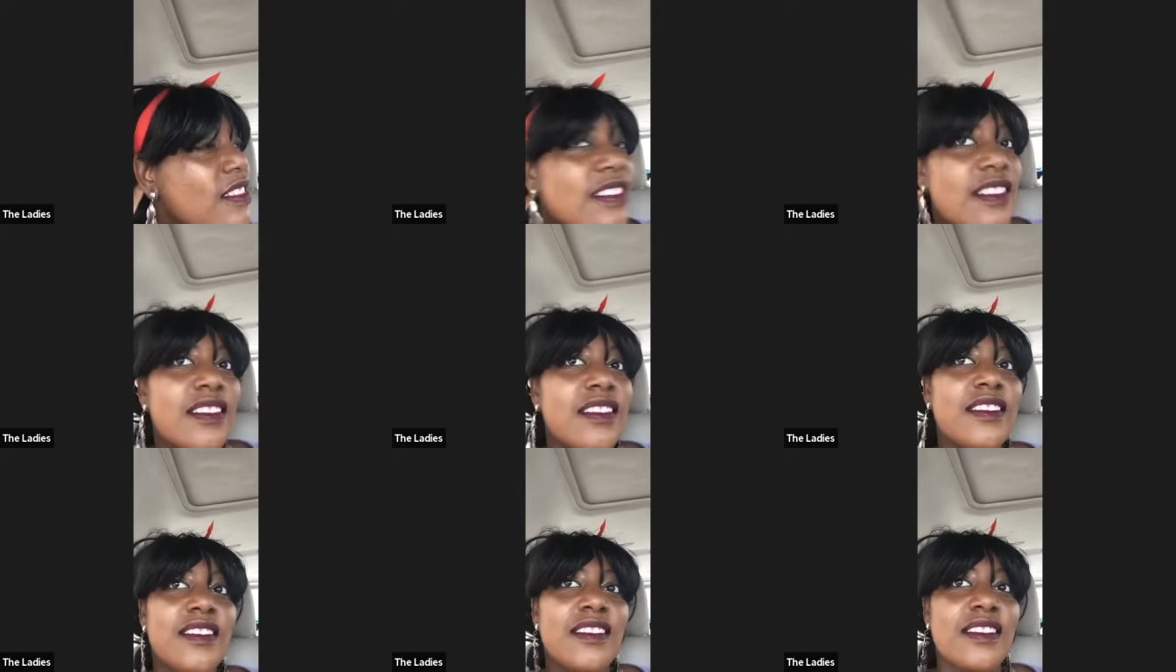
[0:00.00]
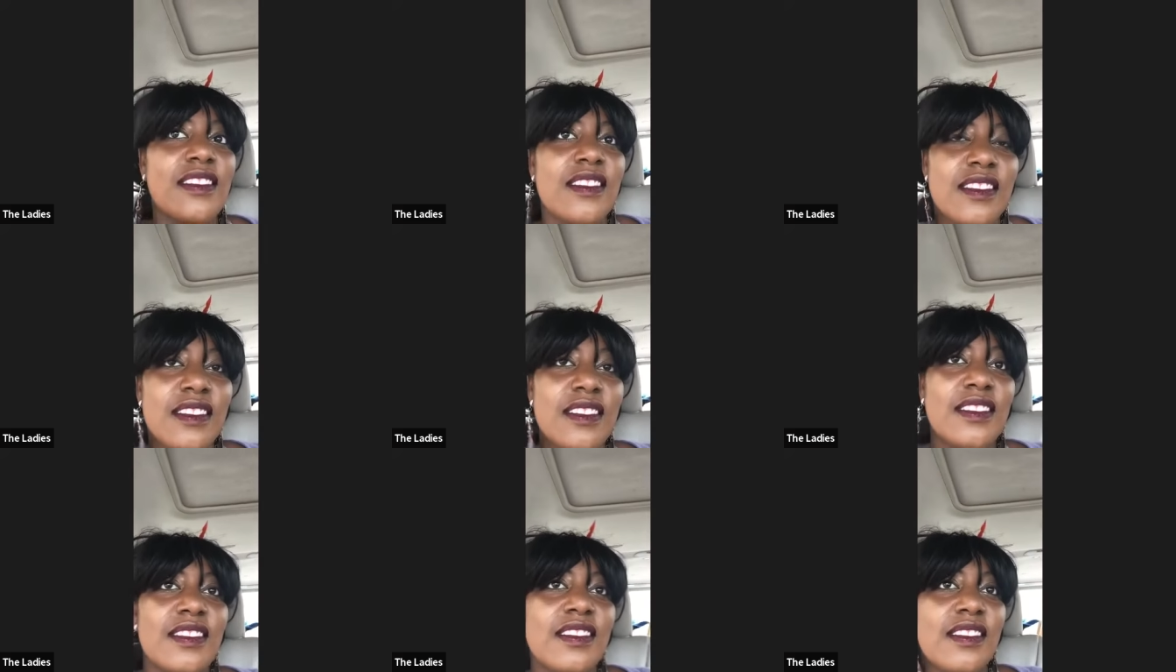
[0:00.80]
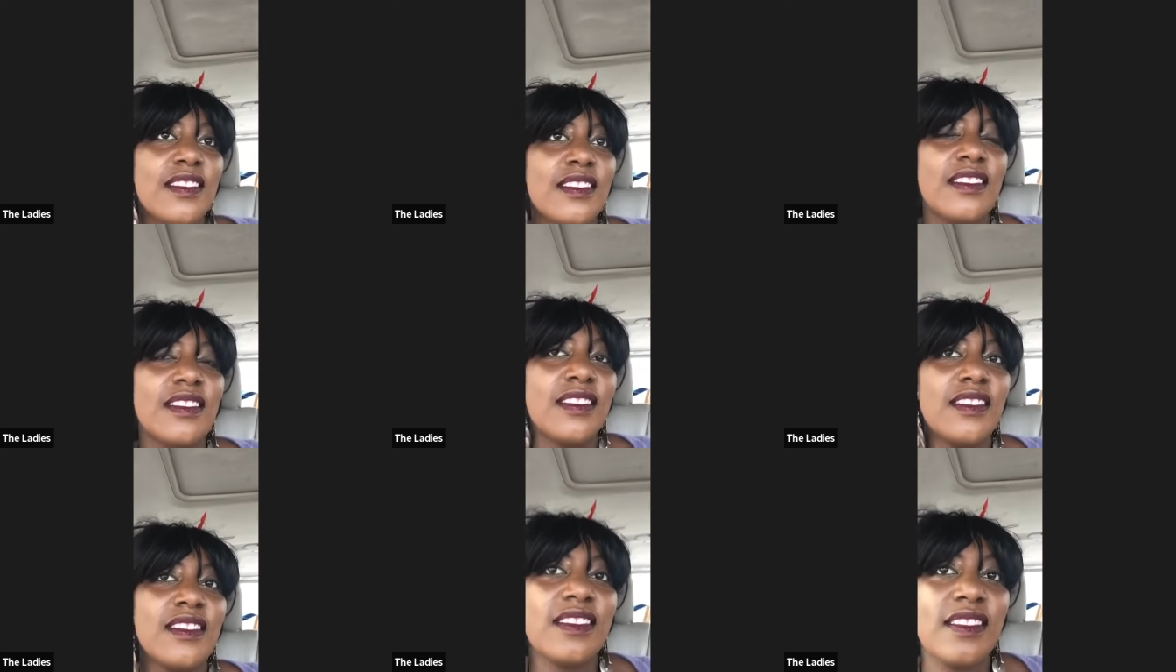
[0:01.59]
you're gonna buy it, I thought being grown up was easy.
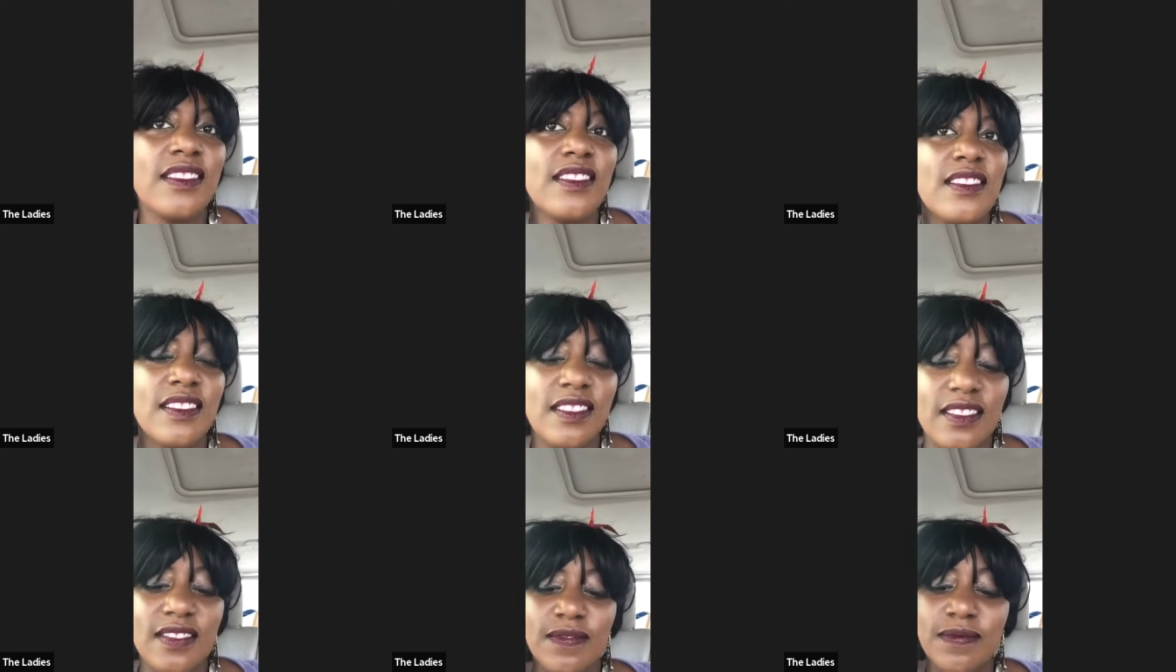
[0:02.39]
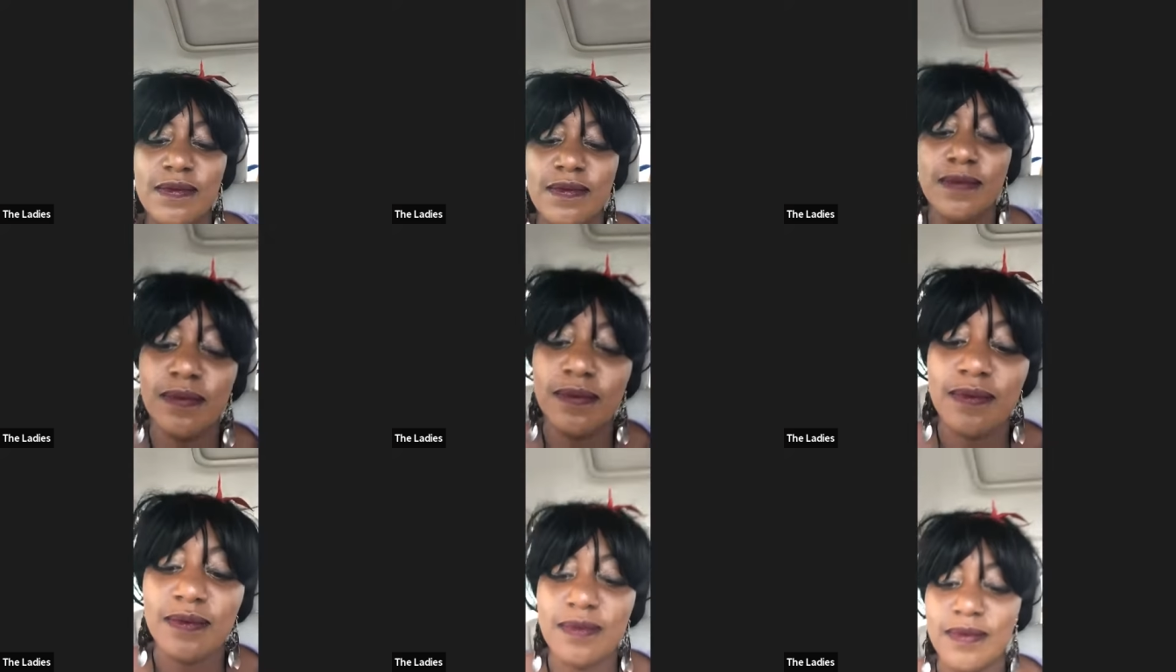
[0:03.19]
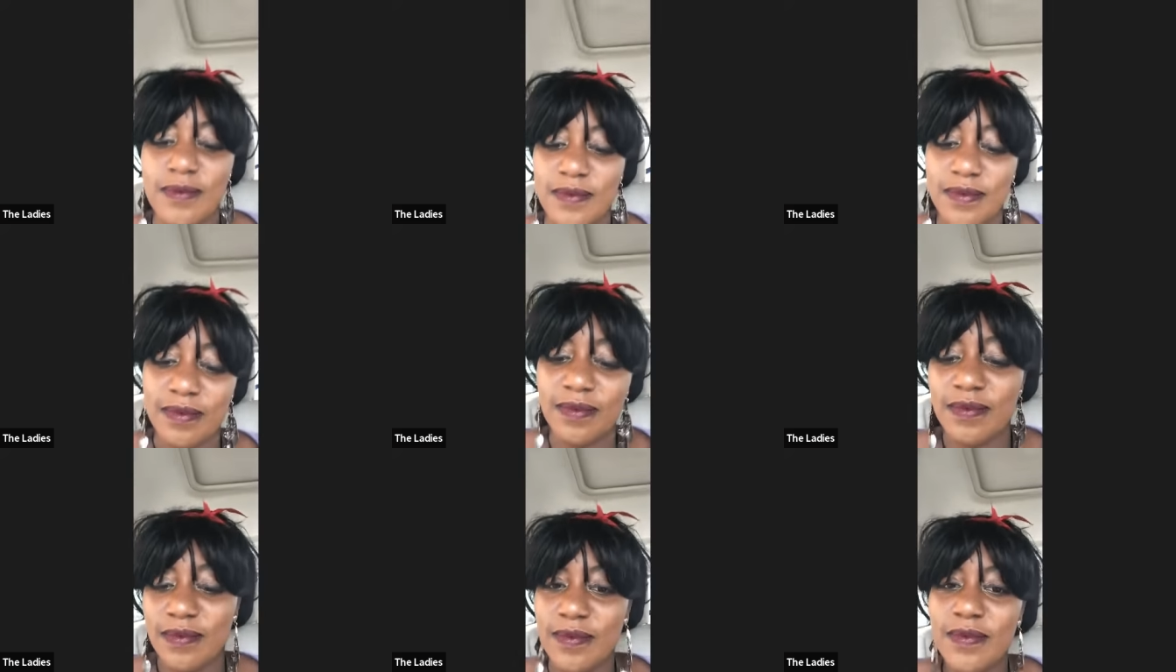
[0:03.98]
Wait on it and get the audiobook because it's so much
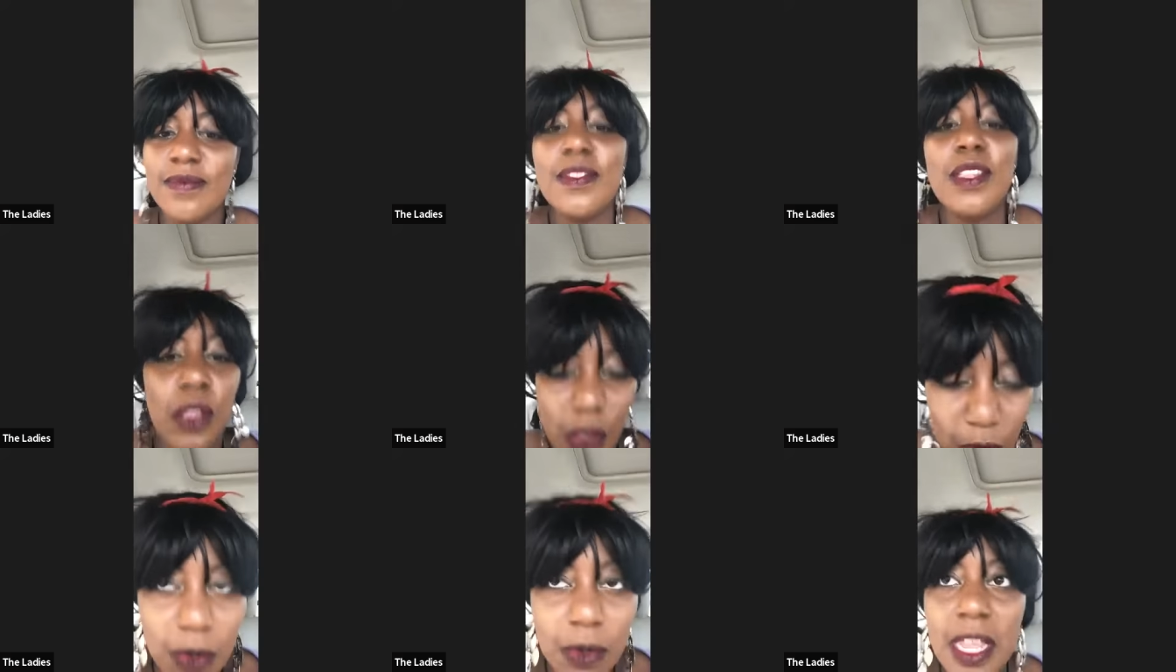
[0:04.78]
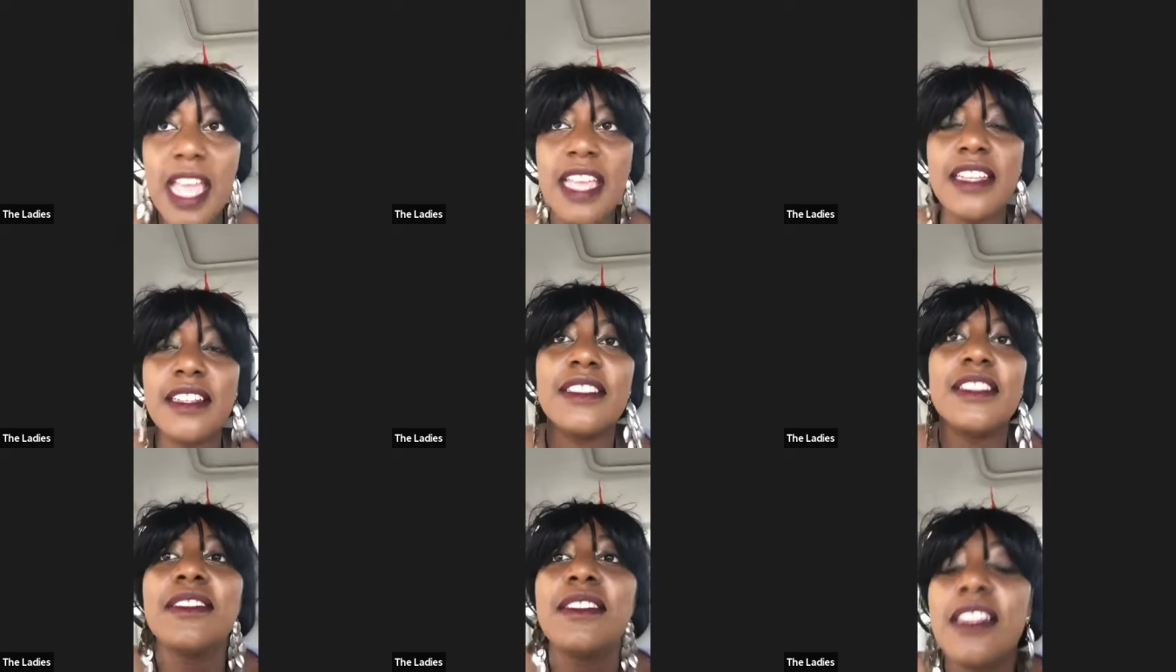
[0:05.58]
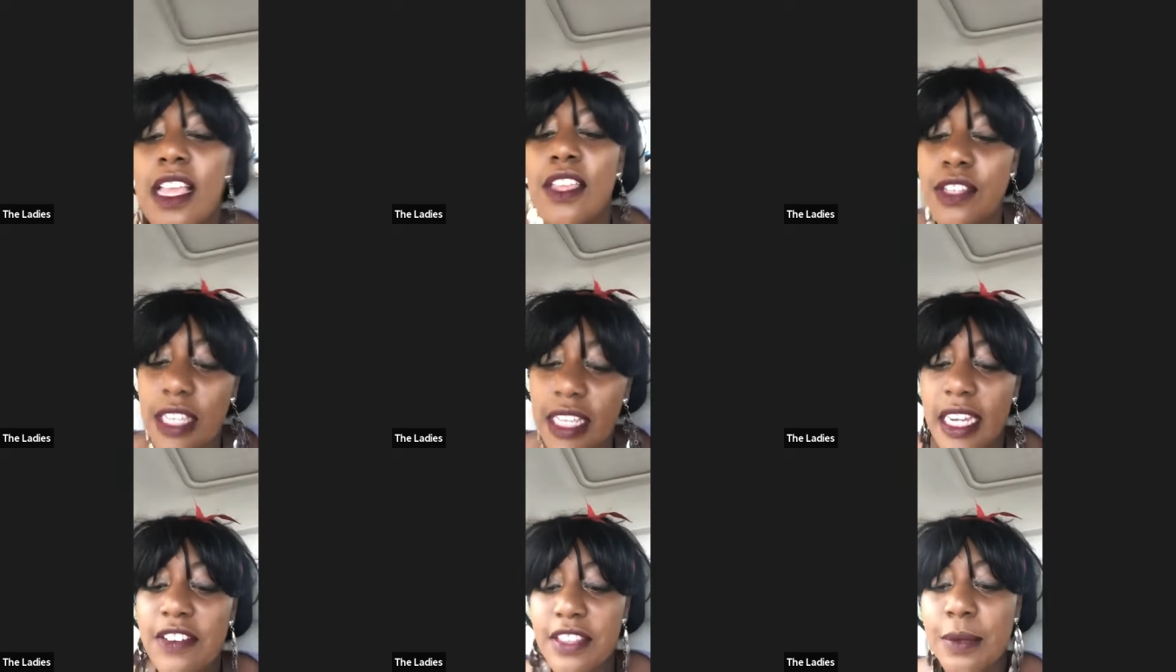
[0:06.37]
better. Okay. You can get
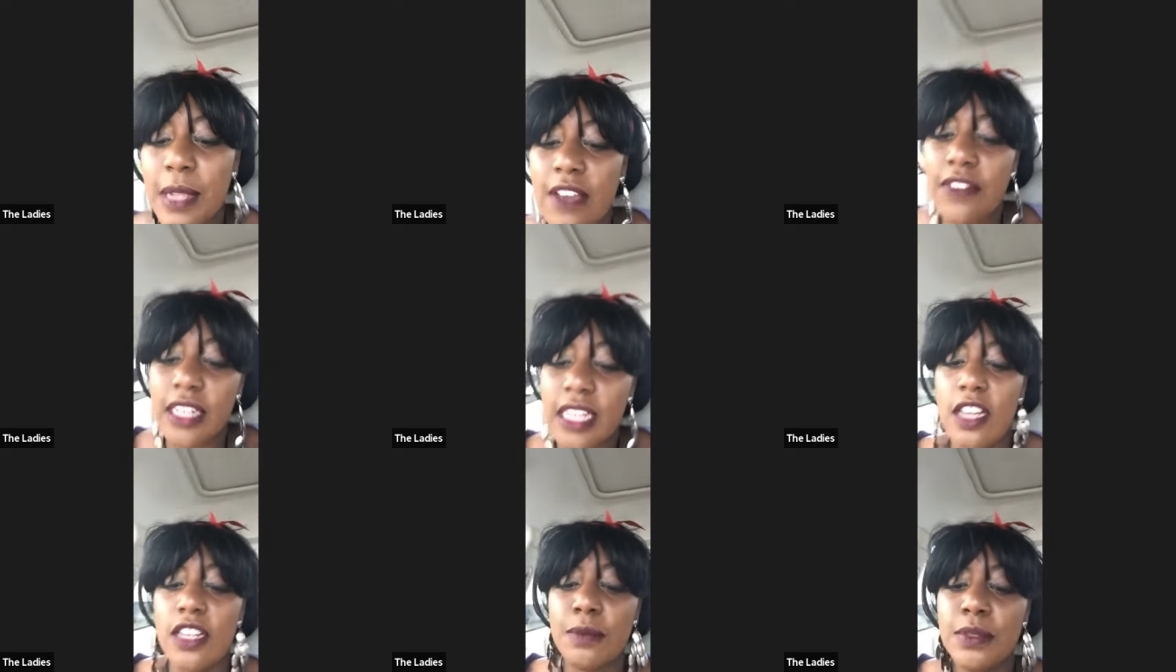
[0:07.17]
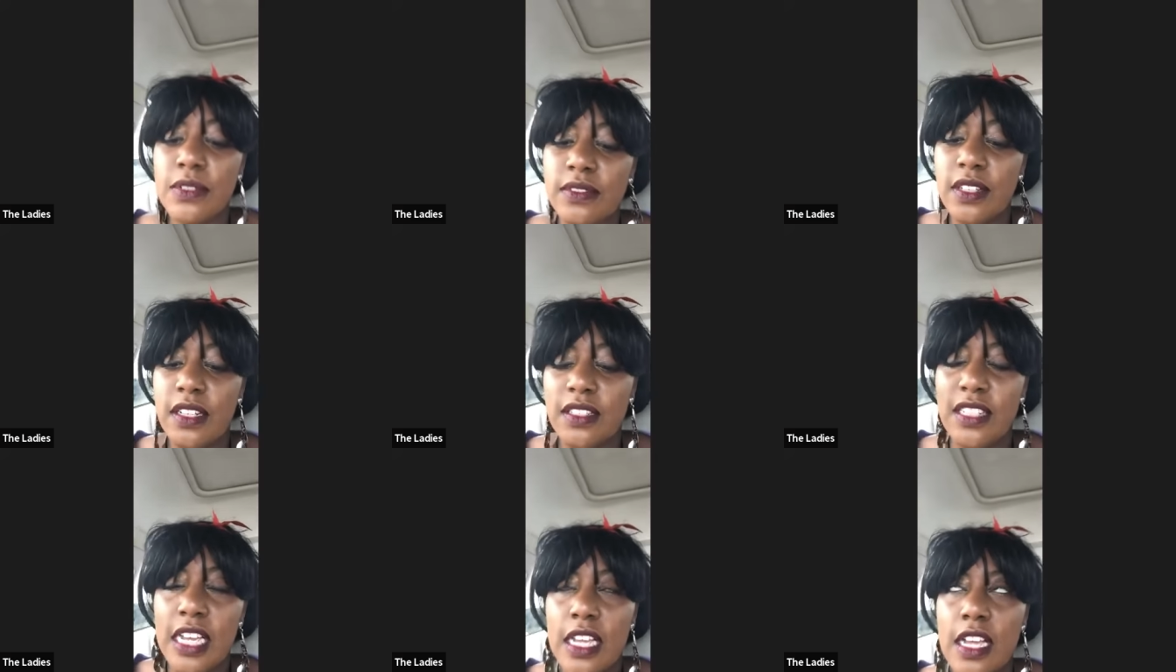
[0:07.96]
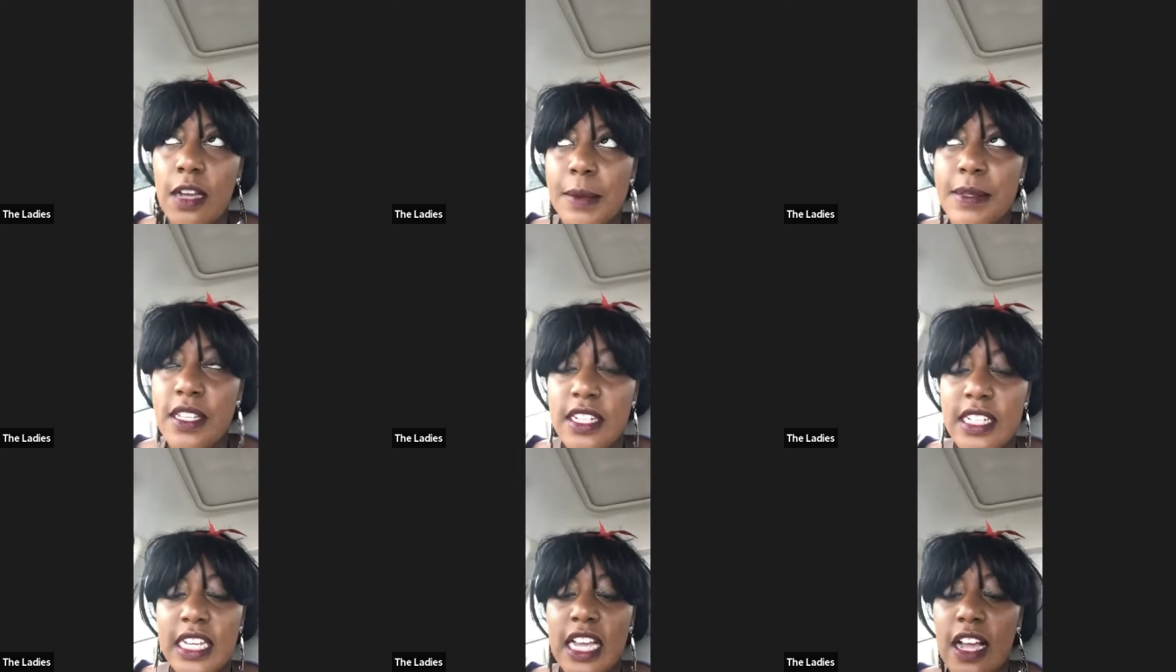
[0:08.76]
everything we have on the audible.com,
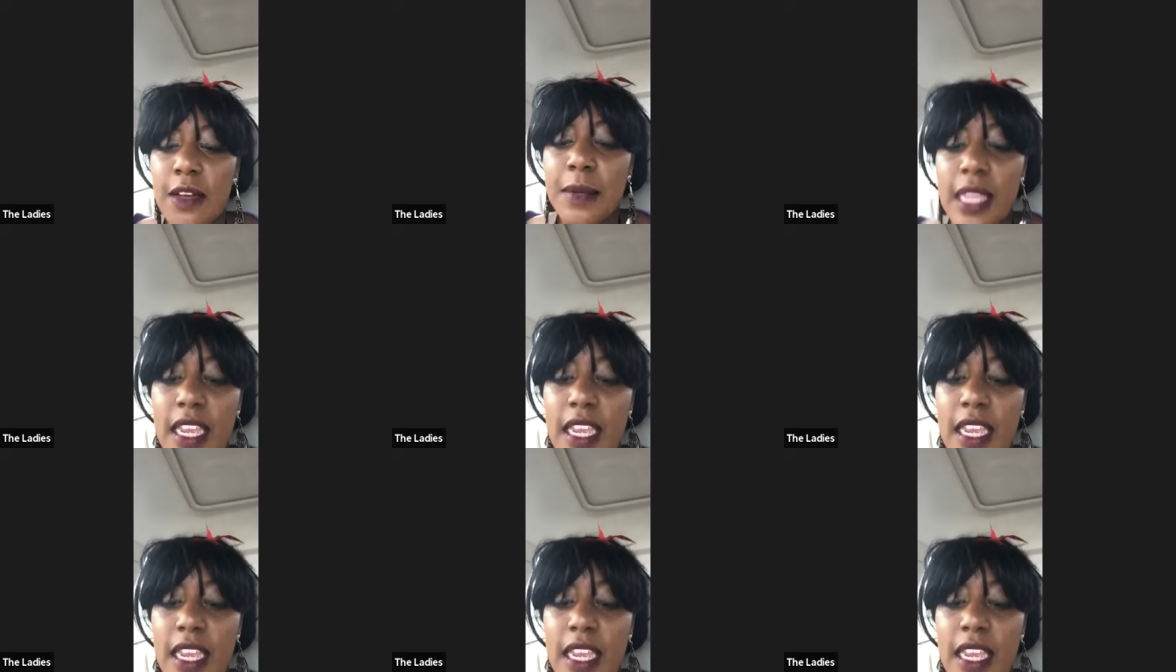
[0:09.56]
amazon.com,